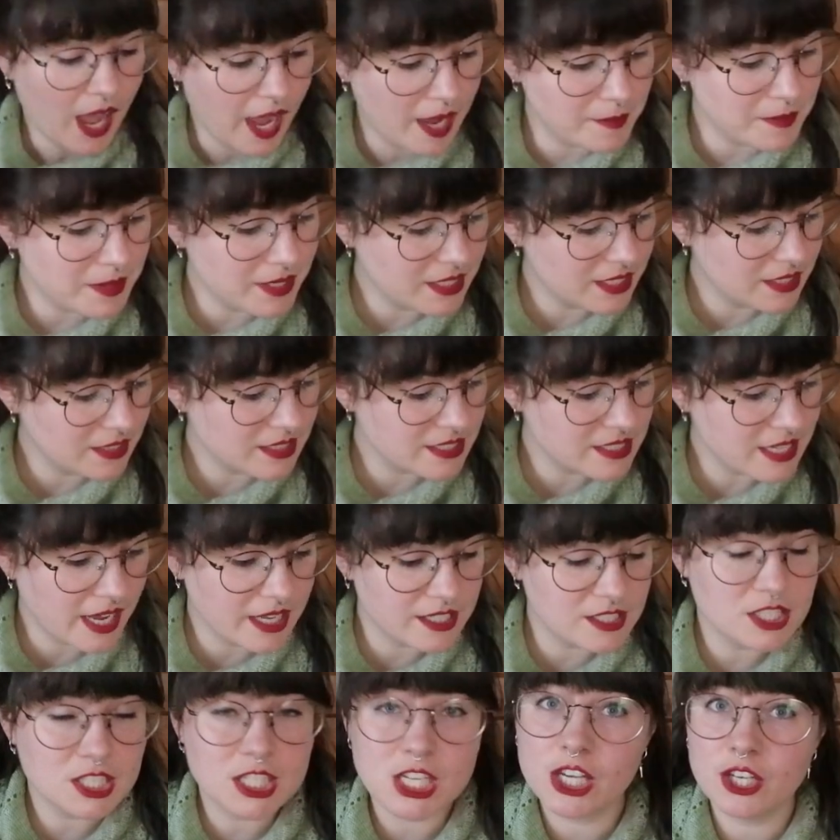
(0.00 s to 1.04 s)
I'm knitting the
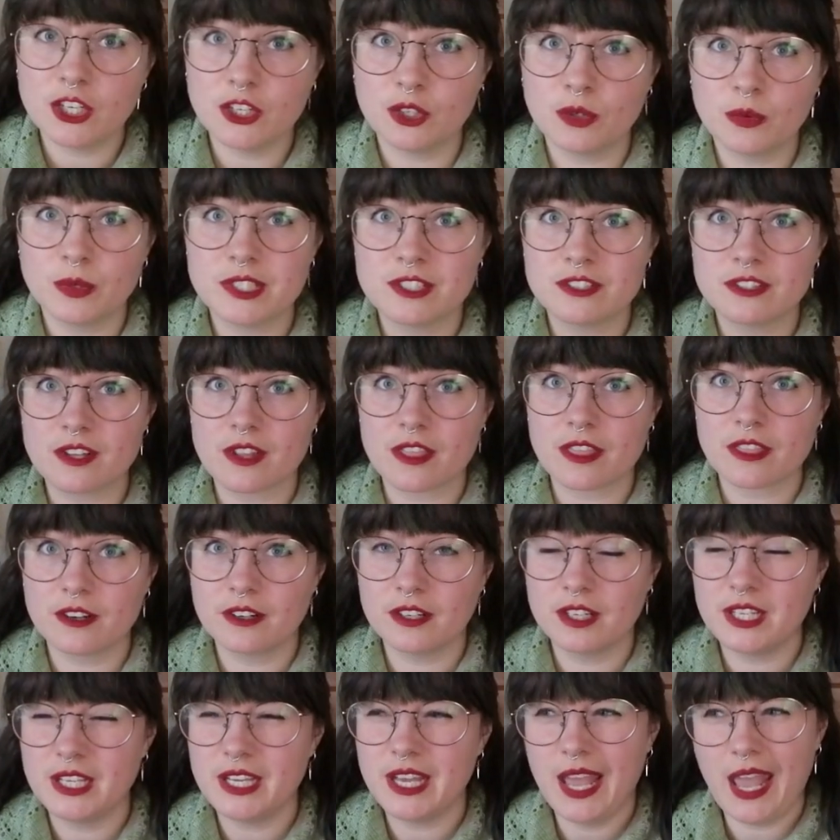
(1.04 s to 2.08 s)
size 2, which is a
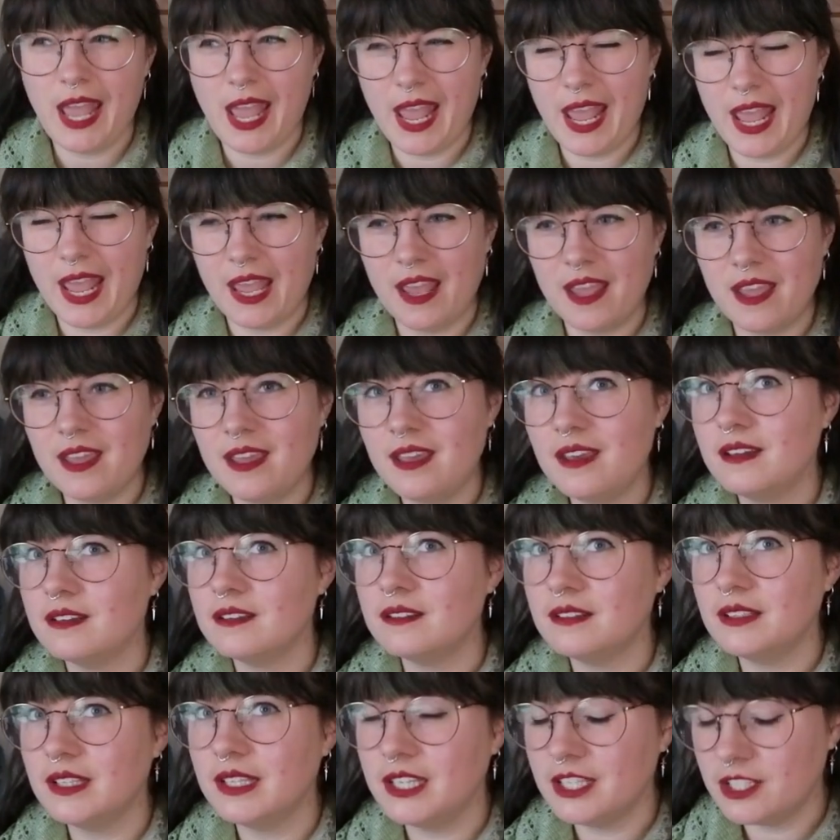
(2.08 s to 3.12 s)
38
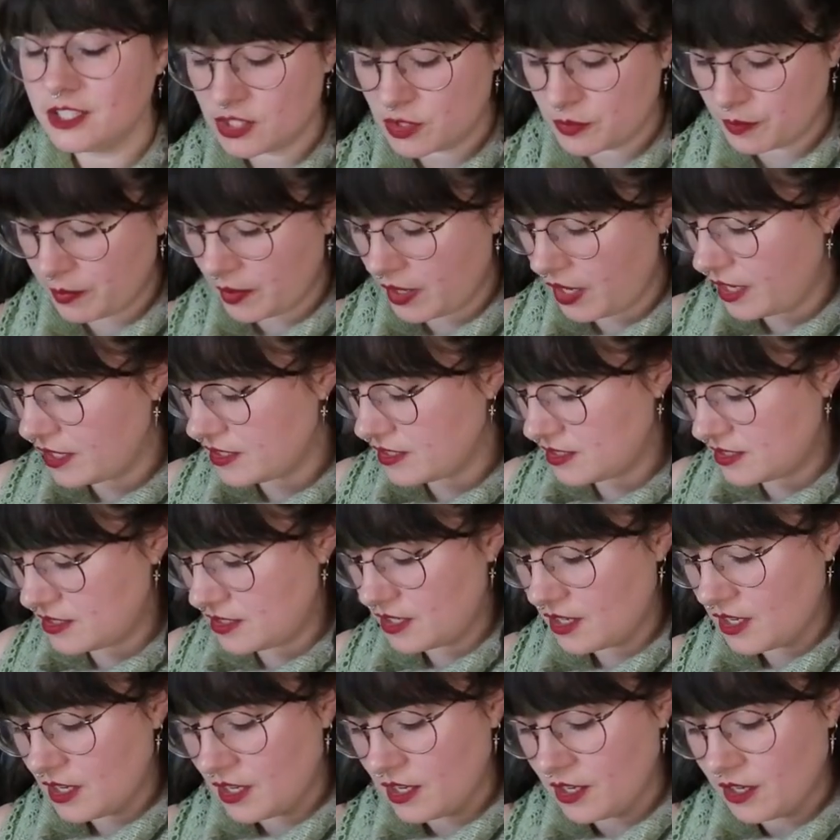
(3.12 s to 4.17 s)
inch
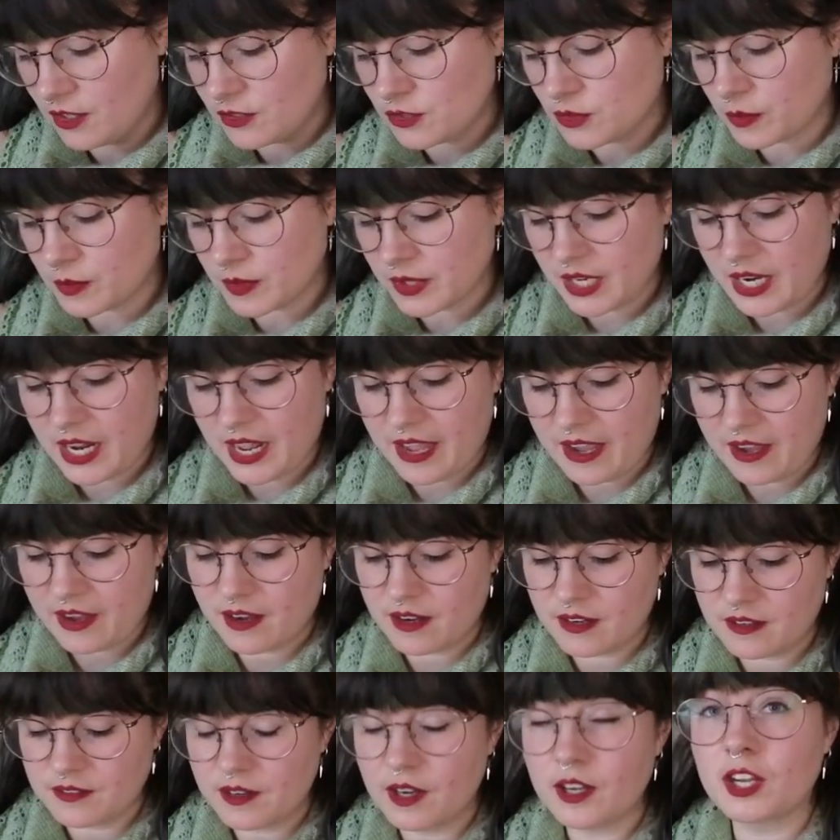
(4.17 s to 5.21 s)
bust. So I'm going to
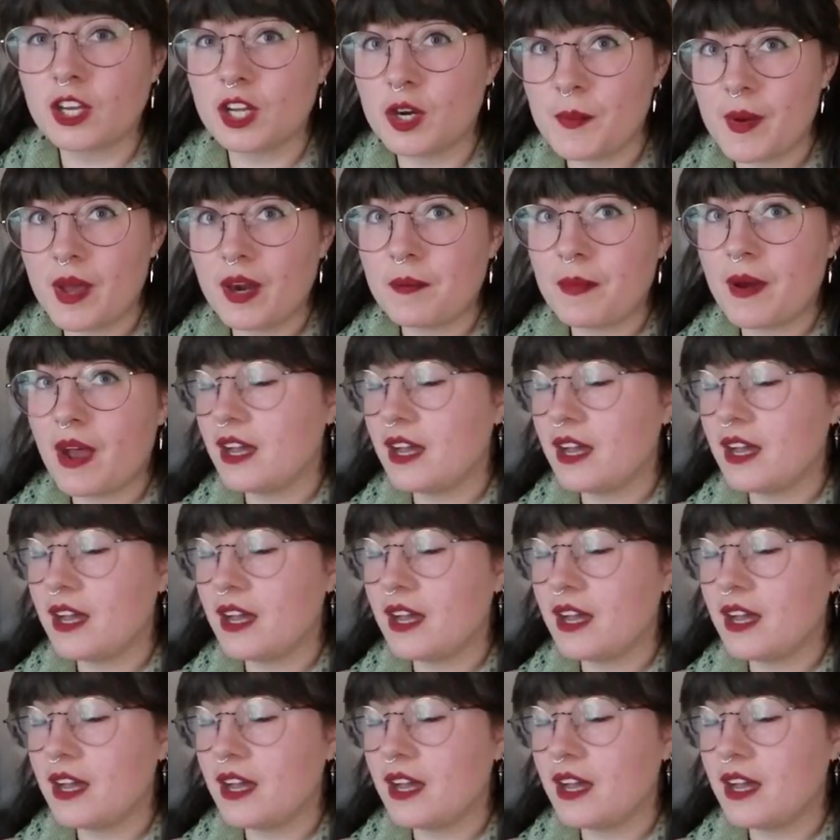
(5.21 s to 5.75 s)
have a good amount of